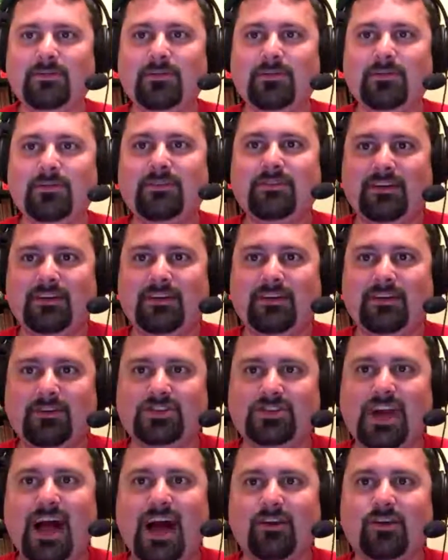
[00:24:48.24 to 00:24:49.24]
was a
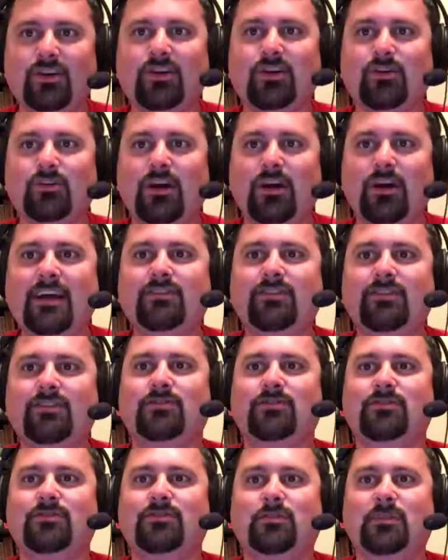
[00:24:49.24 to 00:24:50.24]
childhood
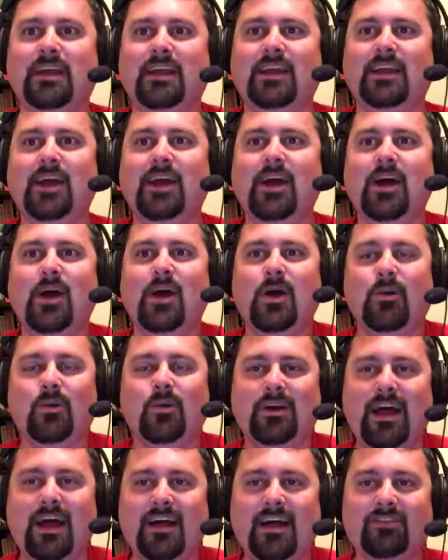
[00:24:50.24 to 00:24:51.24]
crisis for me
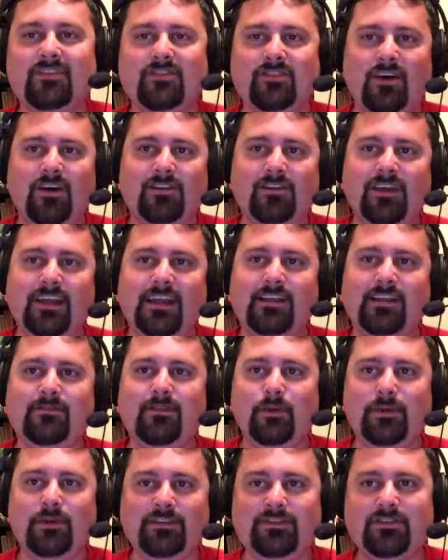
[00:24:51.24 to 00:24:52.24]
when I saw that he
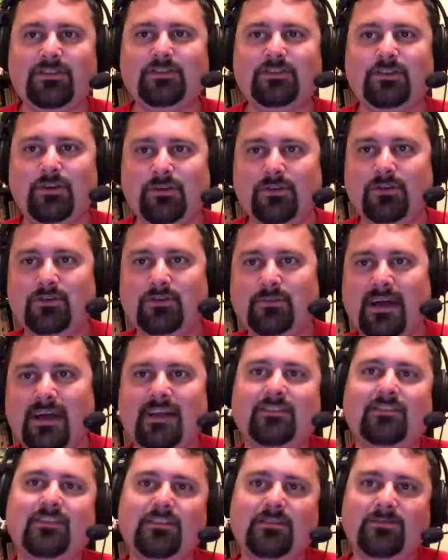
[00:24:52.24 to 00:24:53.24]
voiced the Joker in
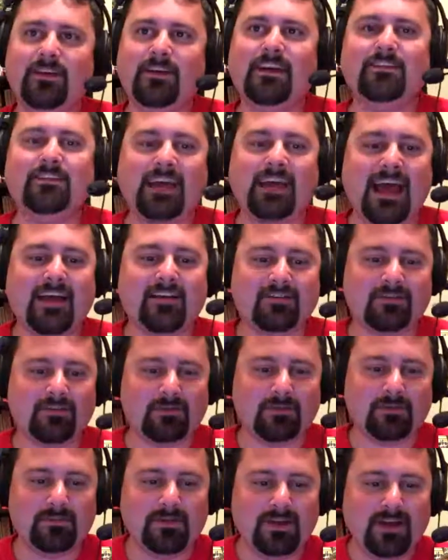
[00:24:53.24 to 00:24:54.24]
Mask of the
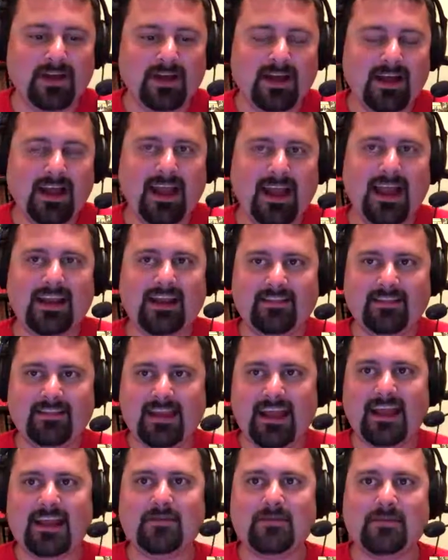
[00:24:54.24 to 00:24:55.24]
Phantasm, and in the
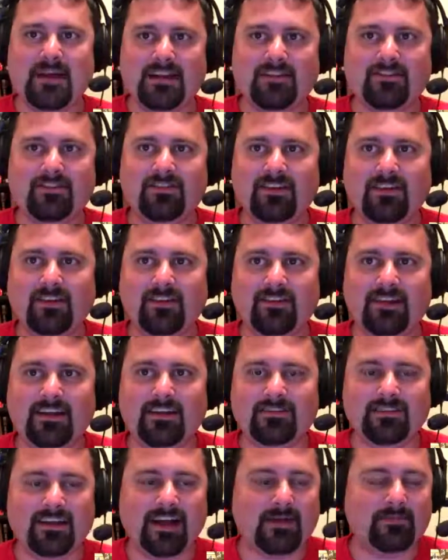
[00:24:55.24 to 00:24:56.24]
animated series,
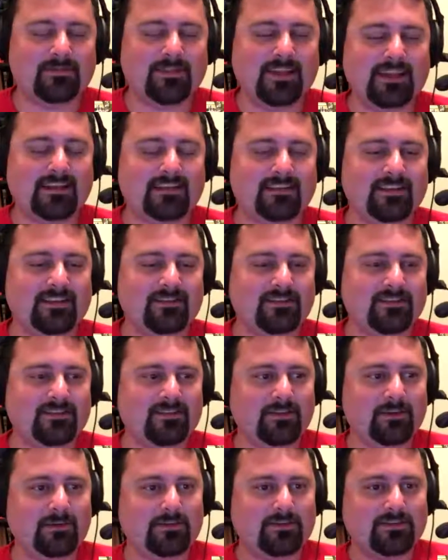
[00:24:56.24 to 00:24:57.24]
I'm thinking this is
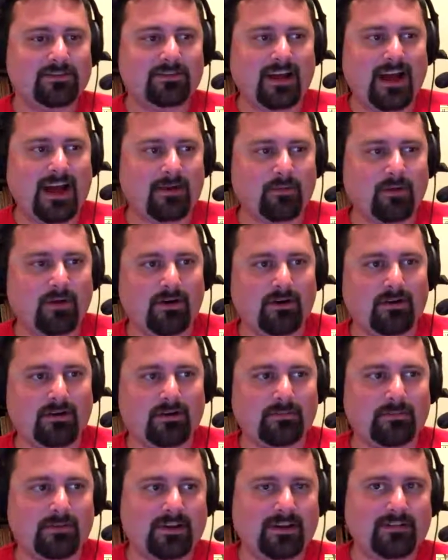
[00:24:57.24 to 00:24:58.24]
Luke Skywalker,
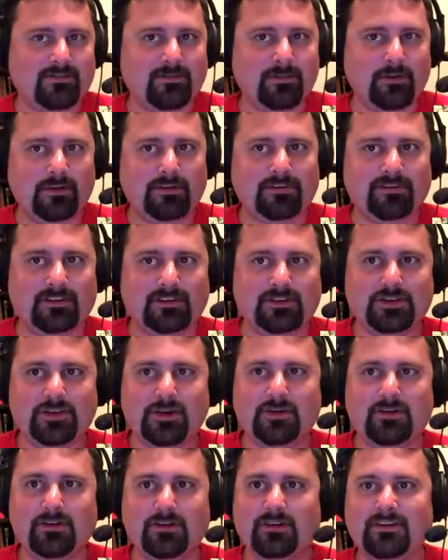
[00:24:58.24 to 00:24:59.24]
but he's voicing the
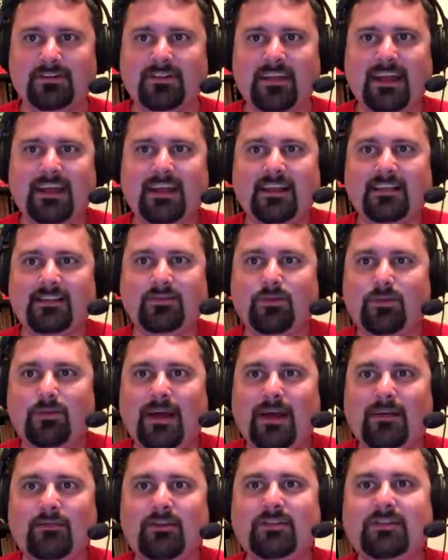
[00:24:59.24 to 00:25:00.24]
Joker. It's like it threw
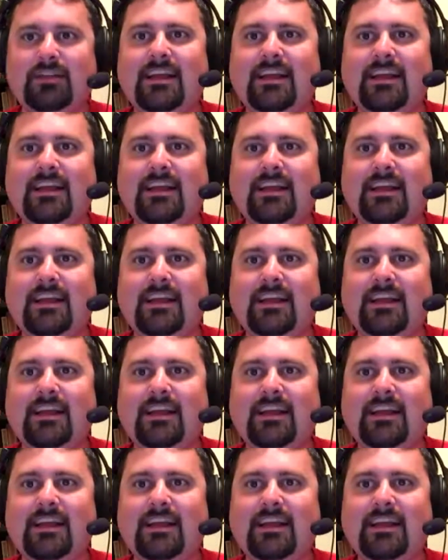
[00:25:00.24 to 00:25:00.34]
everything I